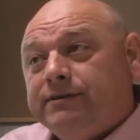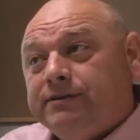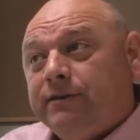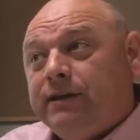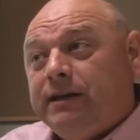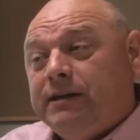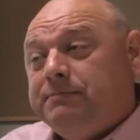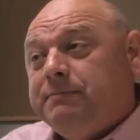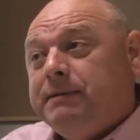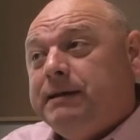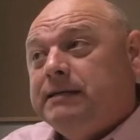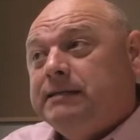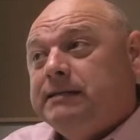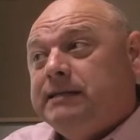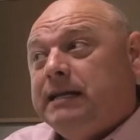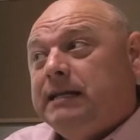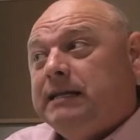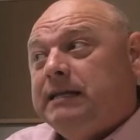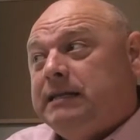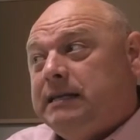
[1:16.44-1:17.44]
So this
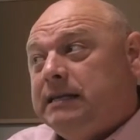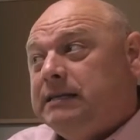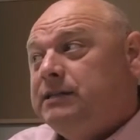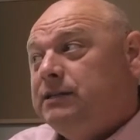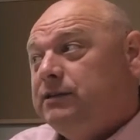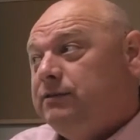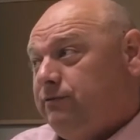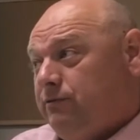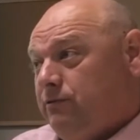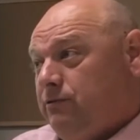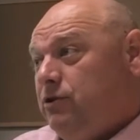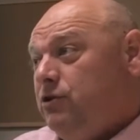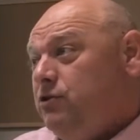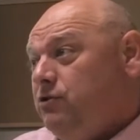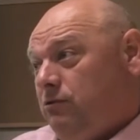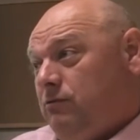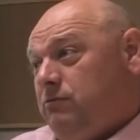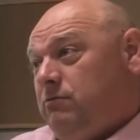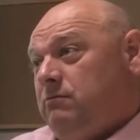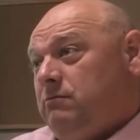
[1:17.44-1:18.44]
means that this is for
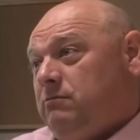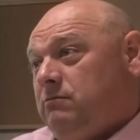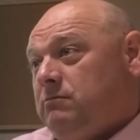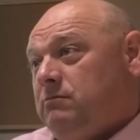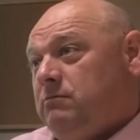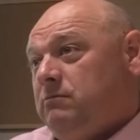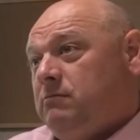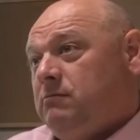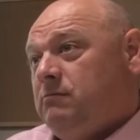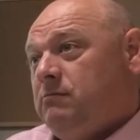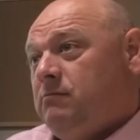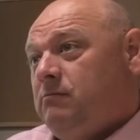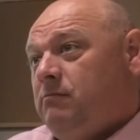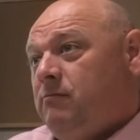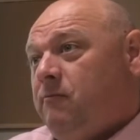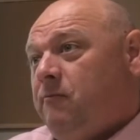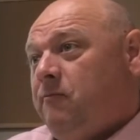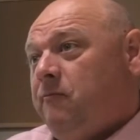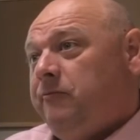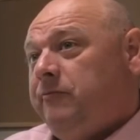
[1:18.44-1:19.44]
you.
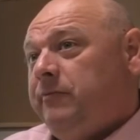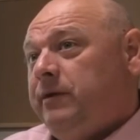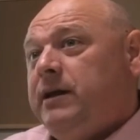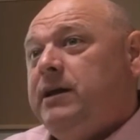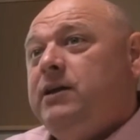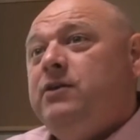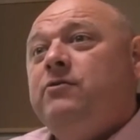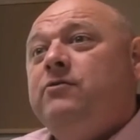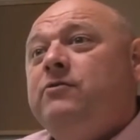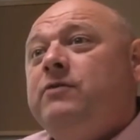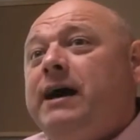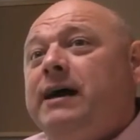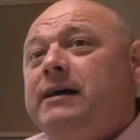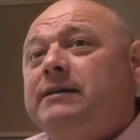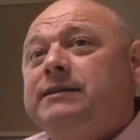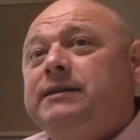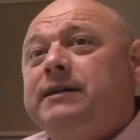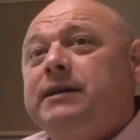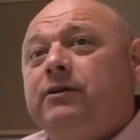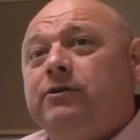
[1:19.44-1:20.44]
He who
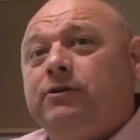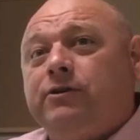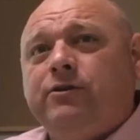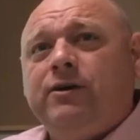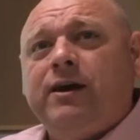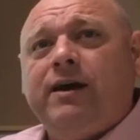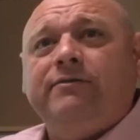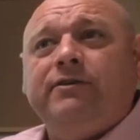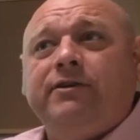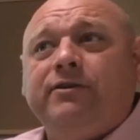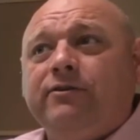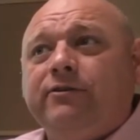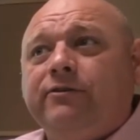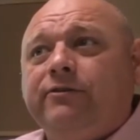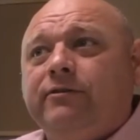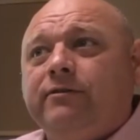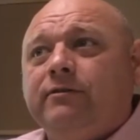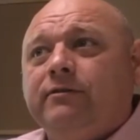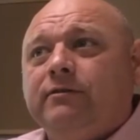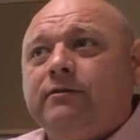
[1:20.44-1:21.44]
has an ear. Do you have
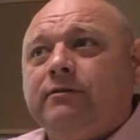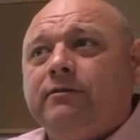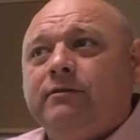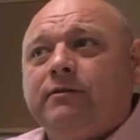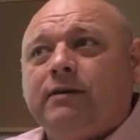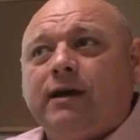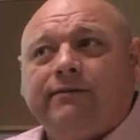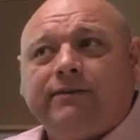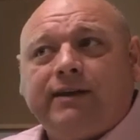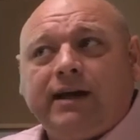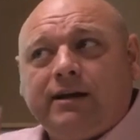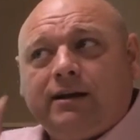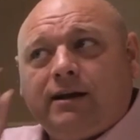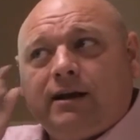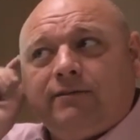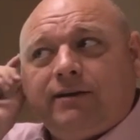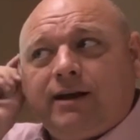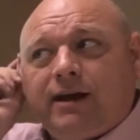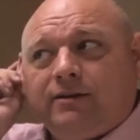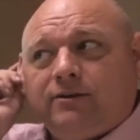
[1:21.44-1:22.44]
ears? I've got.
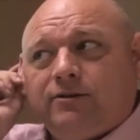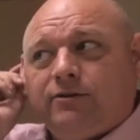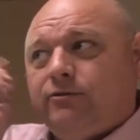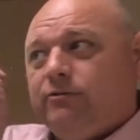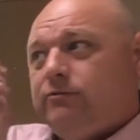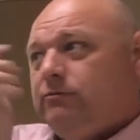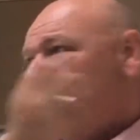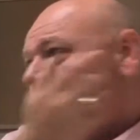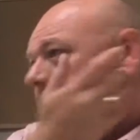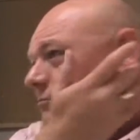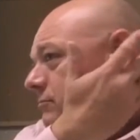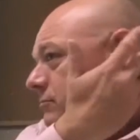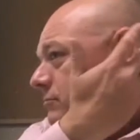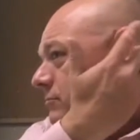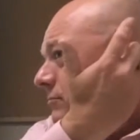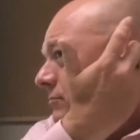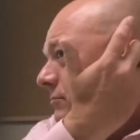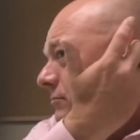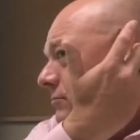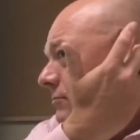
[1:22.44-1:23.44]
I've got two.
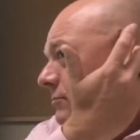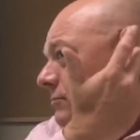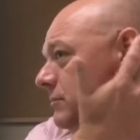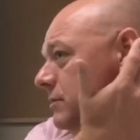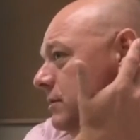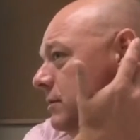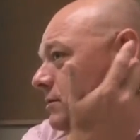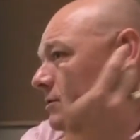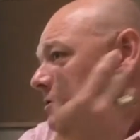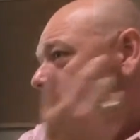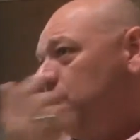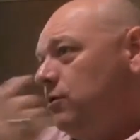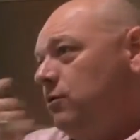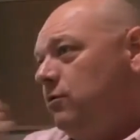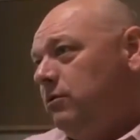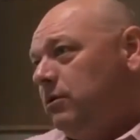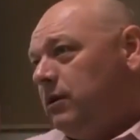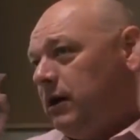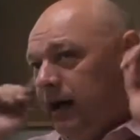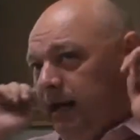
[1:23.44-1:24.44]

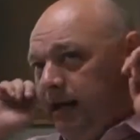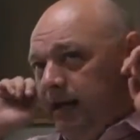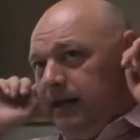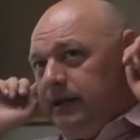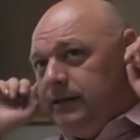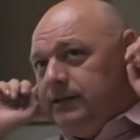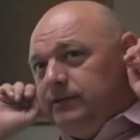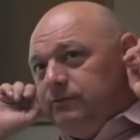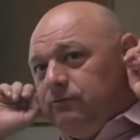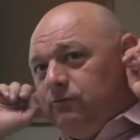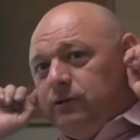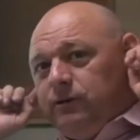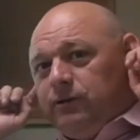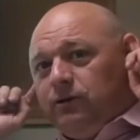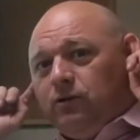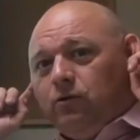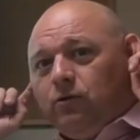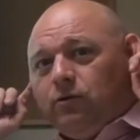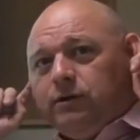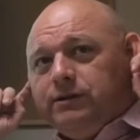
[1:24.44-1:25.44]
So I guess what
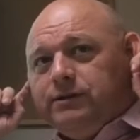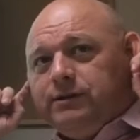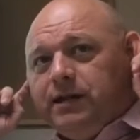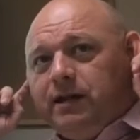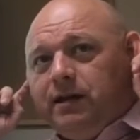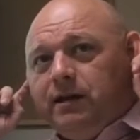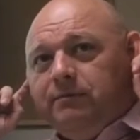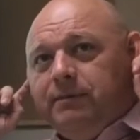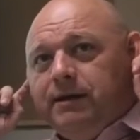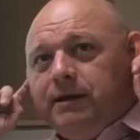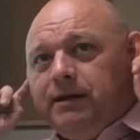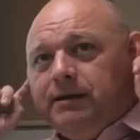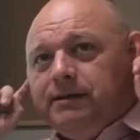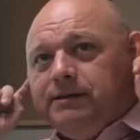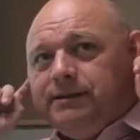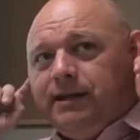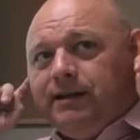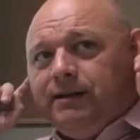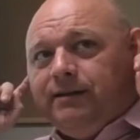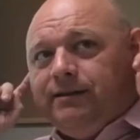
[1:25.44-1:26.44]
the Lord is telling me
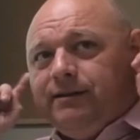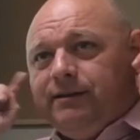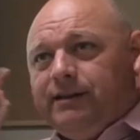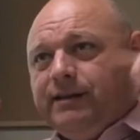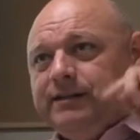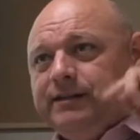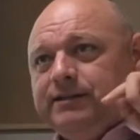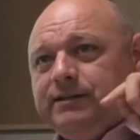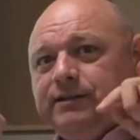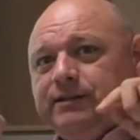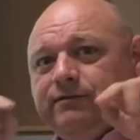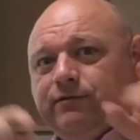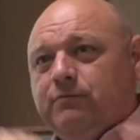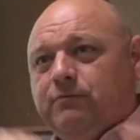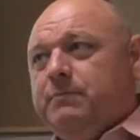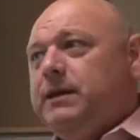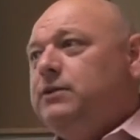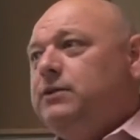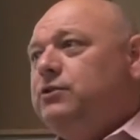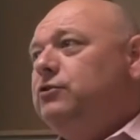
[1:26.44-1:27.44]
is that this is
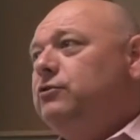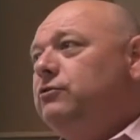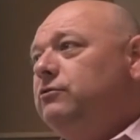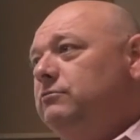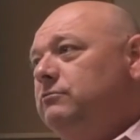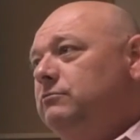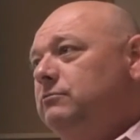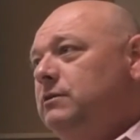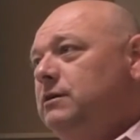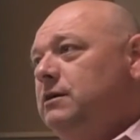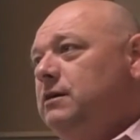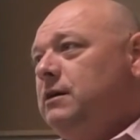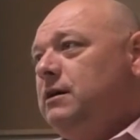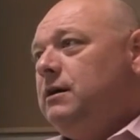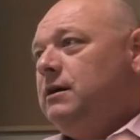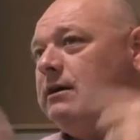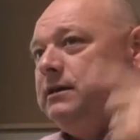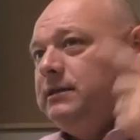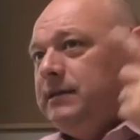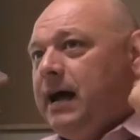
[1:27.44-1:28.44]
for me too
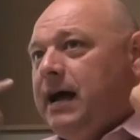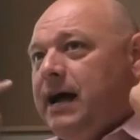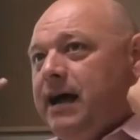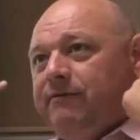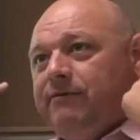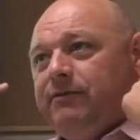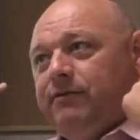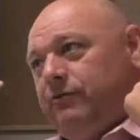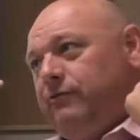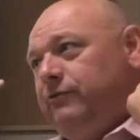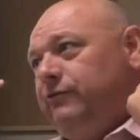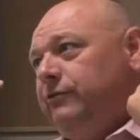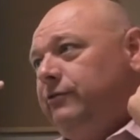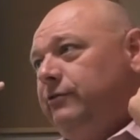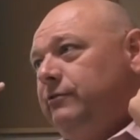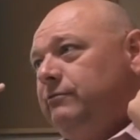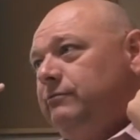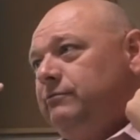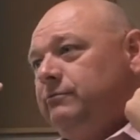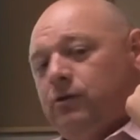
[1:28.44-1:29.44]
because I have
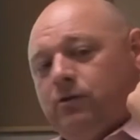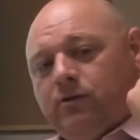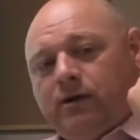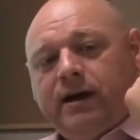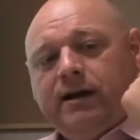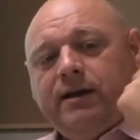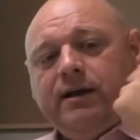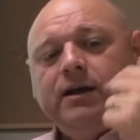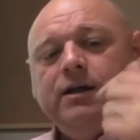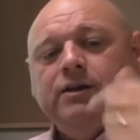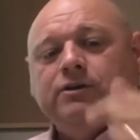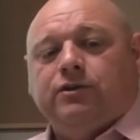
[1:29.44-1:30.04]
ears. All right?